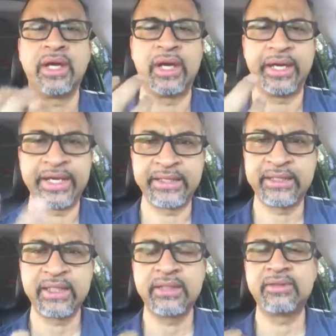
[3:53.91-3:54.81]

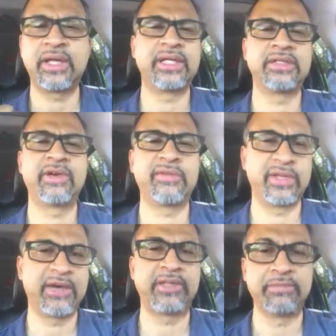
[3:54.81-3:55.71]
ASEAN, that is why
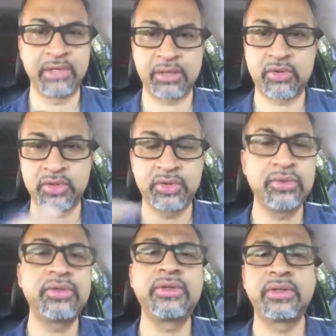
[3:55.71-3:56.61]
we have the
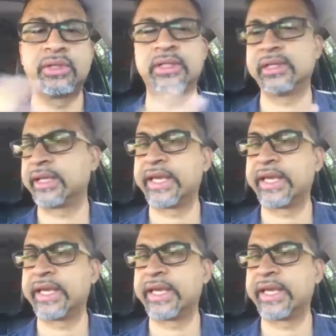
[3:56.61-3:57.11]
Mercosur.